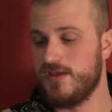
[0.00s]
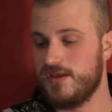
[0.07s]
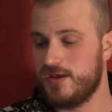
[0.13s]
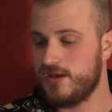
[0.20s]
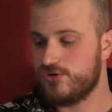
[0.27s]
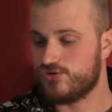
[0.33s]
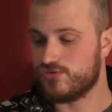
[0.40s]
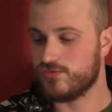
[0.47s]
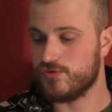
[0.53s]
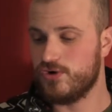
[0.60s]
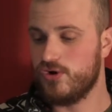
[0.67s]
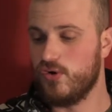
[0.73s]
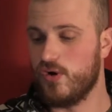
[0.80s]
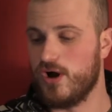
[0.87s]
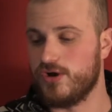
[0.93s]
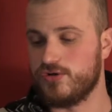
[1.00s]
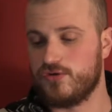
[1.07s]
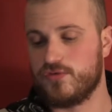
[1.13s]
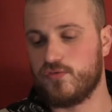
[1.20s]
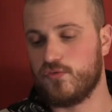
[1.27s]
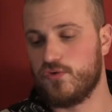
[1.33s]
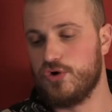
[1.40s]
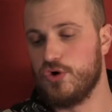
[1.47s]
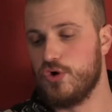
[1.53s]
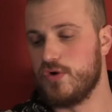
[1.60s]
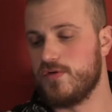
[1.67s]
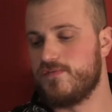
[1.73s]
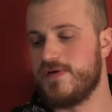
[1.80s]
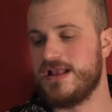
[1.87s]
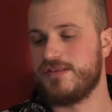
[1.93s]
He drew on crude,
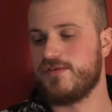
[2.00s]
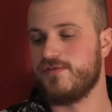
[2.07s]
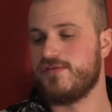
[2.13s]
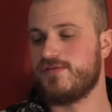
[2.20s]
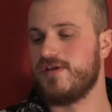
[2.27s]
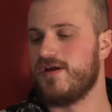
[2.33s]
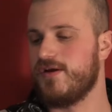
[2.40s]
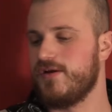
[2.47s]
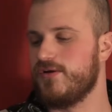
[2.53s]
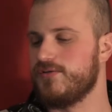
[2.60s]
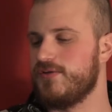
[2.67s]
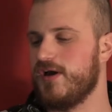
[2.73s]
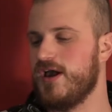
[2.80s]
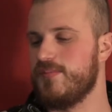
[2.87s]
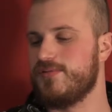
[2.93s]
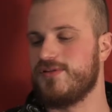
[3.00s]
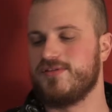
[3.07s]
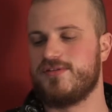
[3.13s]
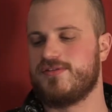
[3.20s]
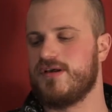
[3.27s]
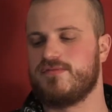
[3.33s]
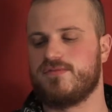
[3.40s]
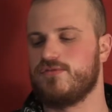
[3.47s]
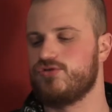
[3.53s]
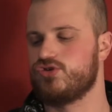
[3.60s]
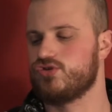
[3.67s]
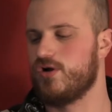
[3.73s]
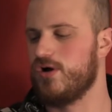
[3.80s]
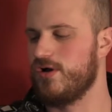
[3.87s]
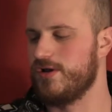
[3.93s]
offensive stereotypes in several
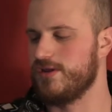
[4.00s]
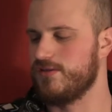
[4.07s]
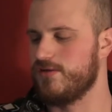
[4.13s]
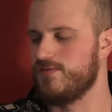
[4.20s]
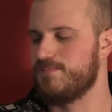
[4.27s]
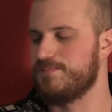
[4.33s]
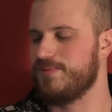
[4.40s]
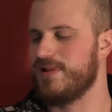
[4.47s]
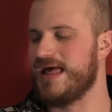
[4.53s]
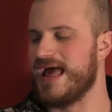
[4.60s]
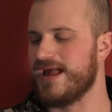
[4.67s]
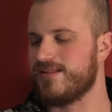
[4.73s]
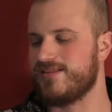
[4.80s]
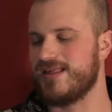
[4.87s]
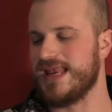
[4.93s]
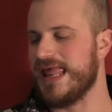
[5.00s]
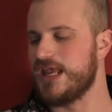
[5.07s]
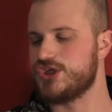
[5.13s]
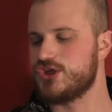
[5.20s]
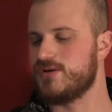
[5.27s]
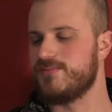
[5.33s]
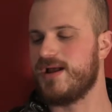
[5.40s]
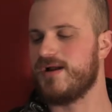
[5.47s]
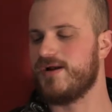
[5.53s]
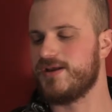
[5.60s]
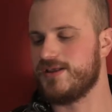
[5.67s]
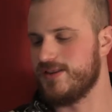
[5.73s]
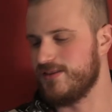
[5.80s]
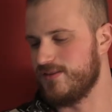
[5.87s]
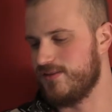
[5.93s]
drawings of blacks and Asian
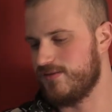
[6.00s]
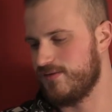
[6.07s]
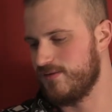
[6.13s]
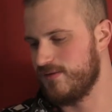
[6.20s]
Americans.